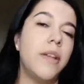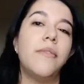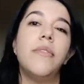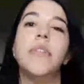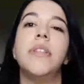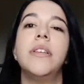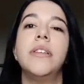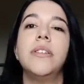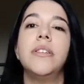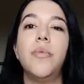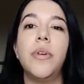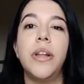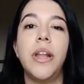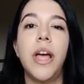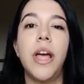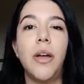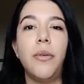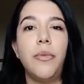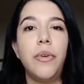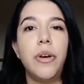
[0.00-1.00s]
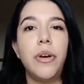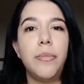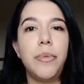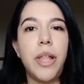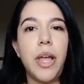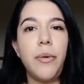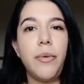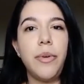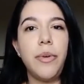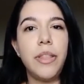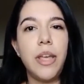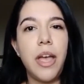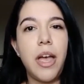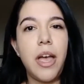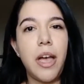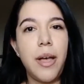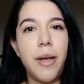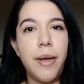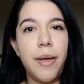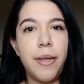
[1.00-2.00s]
And for this one, I will apply with
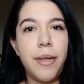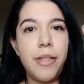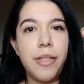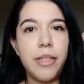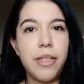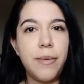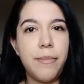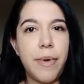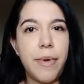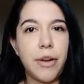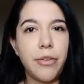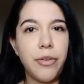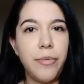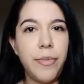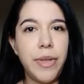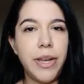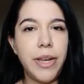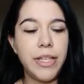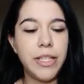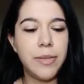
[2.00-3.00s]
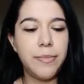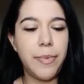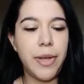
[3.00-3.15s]
the MicroMini